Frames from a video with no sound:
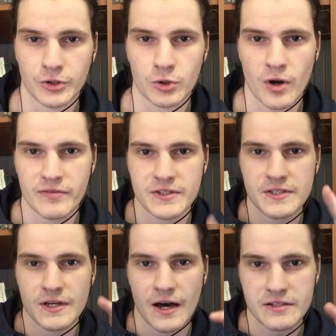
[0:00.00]
The
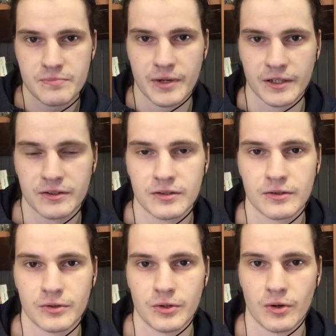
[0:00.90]
gravity aspect
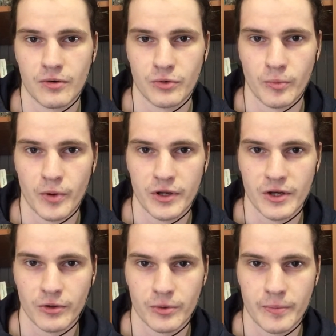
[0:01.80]
of your body
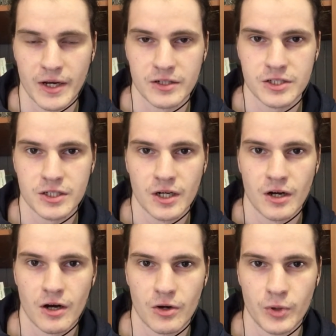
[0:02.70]
on the bench
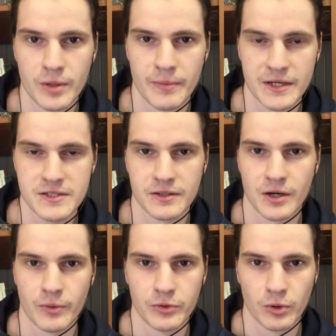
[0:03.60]
really makes it
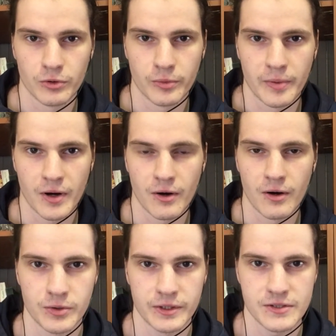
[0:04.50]
that when you hold the bar,
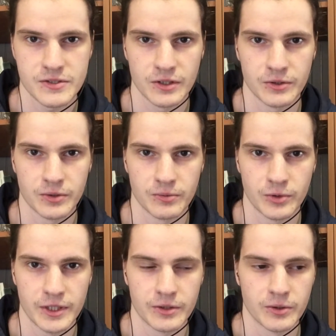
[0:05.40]
you can still
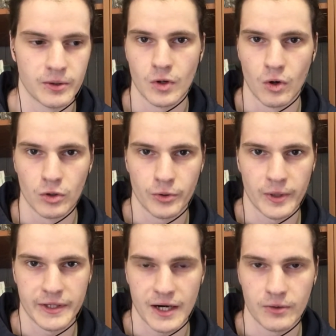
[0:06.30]
really go all the
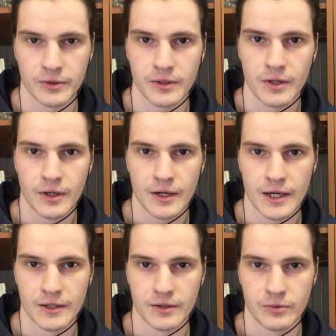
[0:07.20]
way down
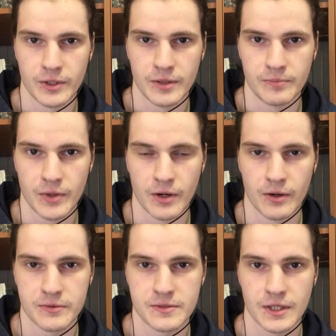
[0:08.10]
and really
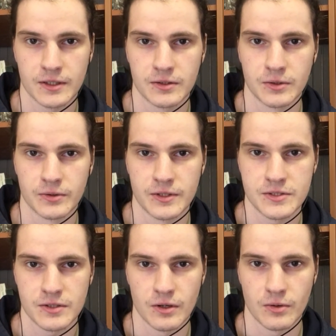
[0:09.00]
take
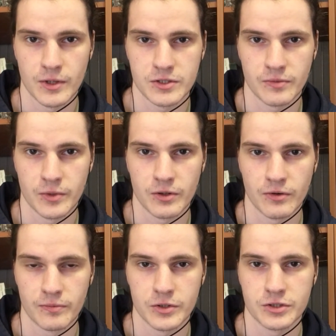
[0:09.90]
this range
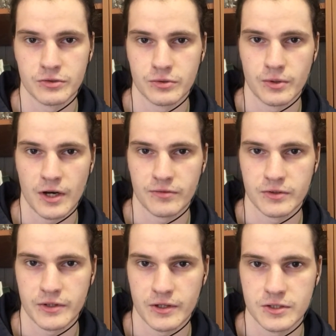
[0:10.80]
of motion to your
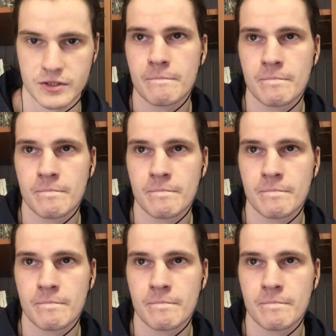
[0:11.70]
advantage.